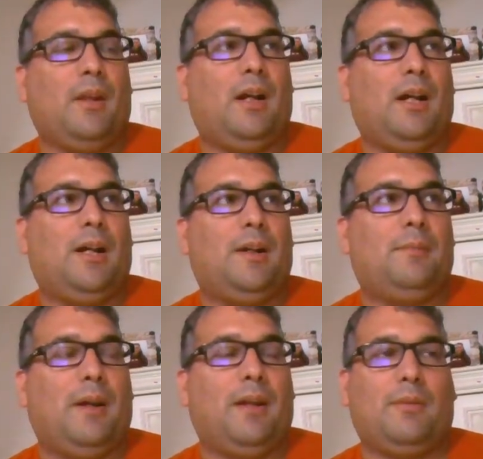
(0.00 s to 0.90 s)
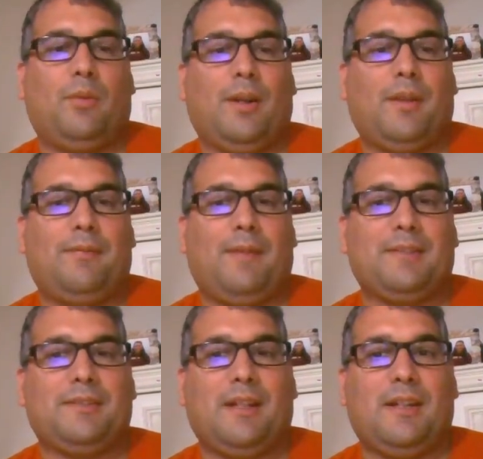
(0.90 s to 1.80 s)
One of the
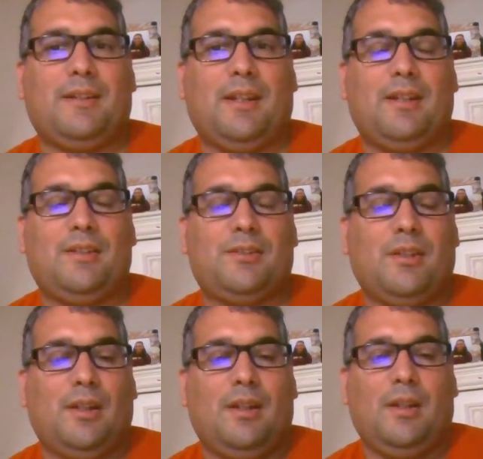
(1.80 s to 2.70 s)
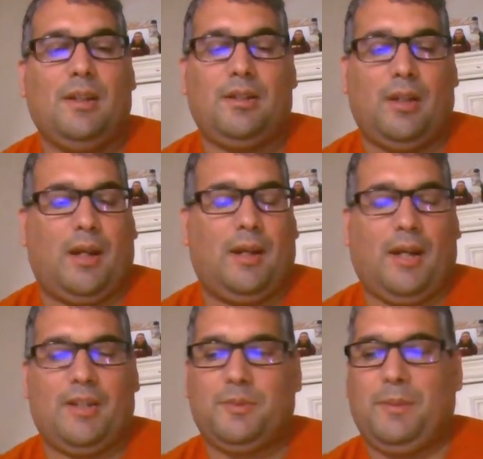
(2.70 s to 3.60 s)
fascinating things
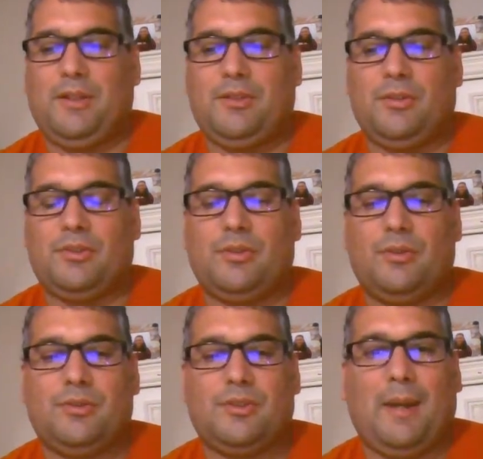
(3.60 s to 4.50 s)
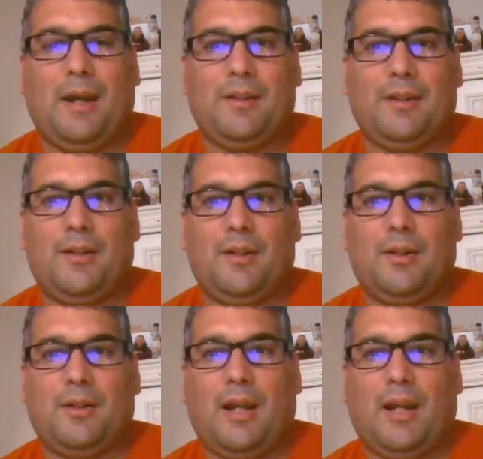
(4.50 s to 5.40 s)
I speak to students about, and
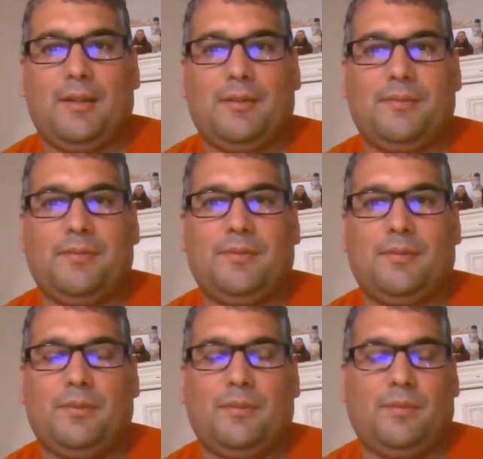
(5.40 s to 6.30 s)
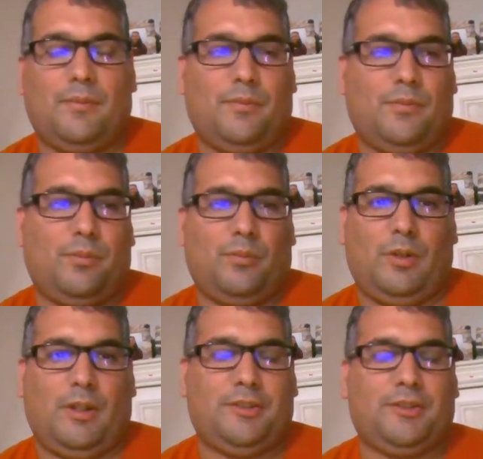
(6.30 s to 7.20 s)
they're kind of
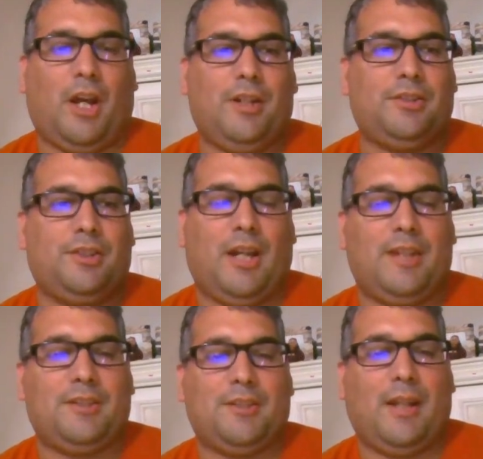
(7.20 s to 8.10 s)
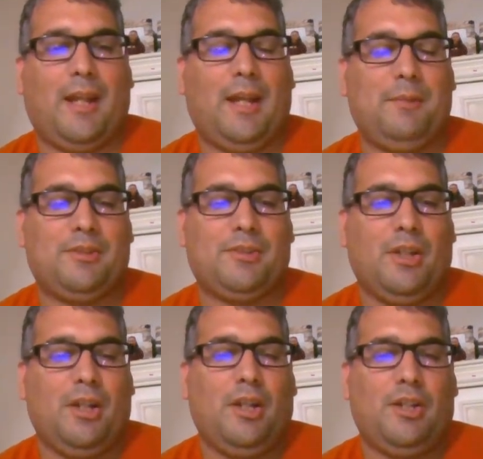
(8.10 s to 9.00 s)
astonished, and I still am, is
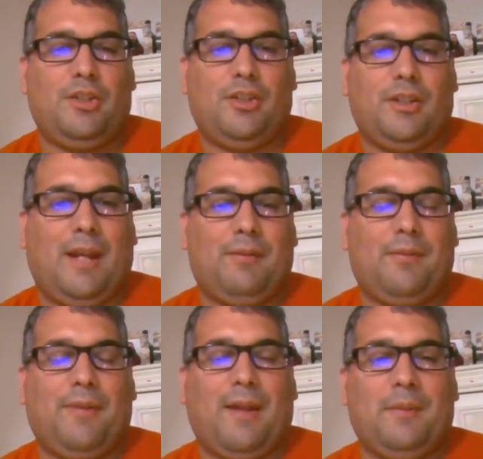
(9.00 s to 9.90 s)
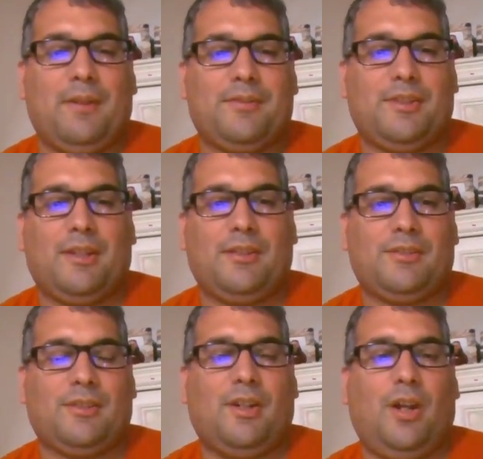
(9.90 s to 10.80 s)
you can have a family of
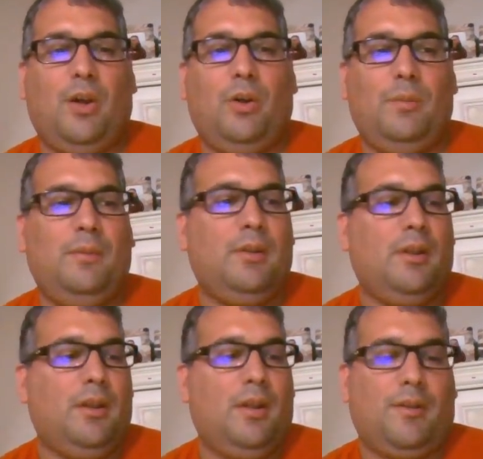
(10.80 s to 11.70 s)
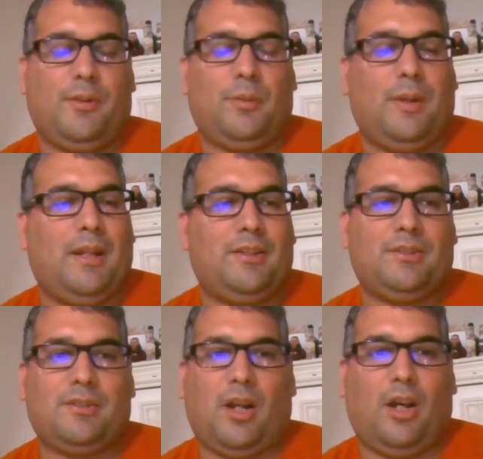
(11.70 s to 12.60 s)
6 in a home. They're
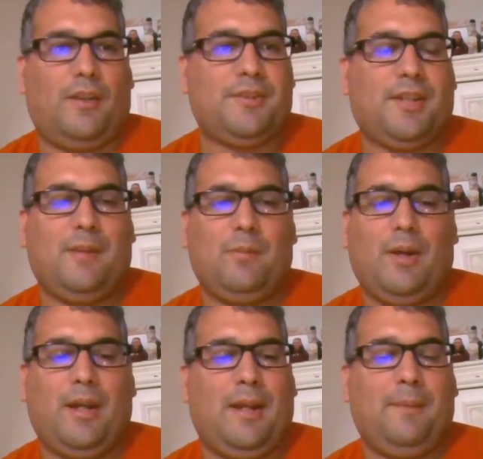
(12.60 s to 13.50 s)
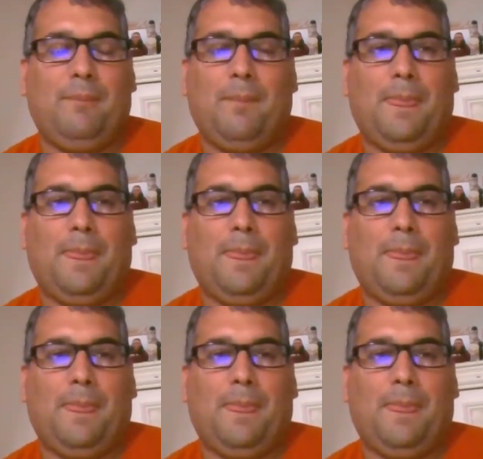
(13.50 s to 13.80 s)
raised all the same way,